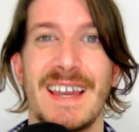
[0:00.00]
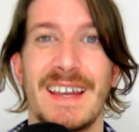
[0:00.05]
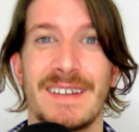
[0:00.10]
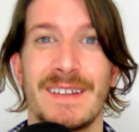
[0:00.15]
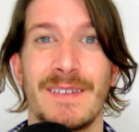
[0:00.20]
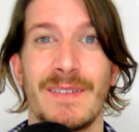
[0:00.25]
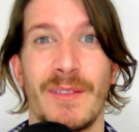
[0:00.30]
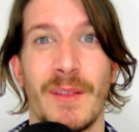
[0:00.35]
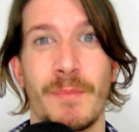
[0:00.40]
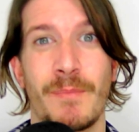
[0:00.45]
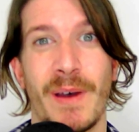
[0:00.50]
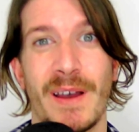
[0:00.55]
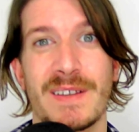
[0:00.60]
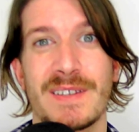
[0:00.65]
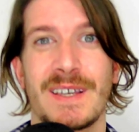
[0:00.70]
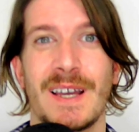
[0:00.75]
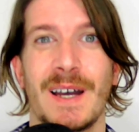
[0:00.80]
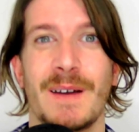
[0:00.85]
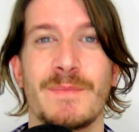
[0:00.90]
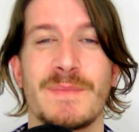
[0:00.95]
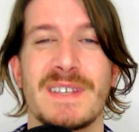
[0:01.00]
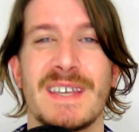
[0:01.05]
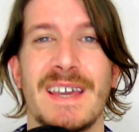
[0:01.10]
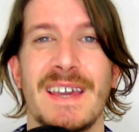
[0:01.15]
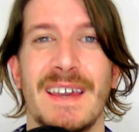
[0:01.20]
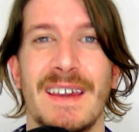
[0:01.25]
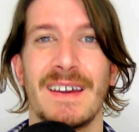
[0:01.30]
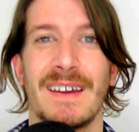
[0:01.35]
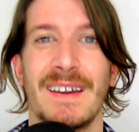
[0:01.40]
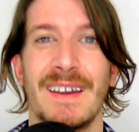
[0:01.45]
said, "the bus comes
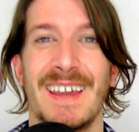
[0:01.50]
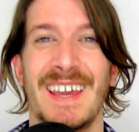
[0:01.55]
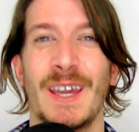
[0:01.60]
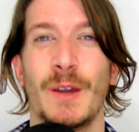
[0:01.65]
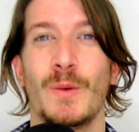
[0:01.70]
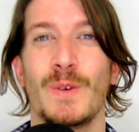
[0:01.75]
here,"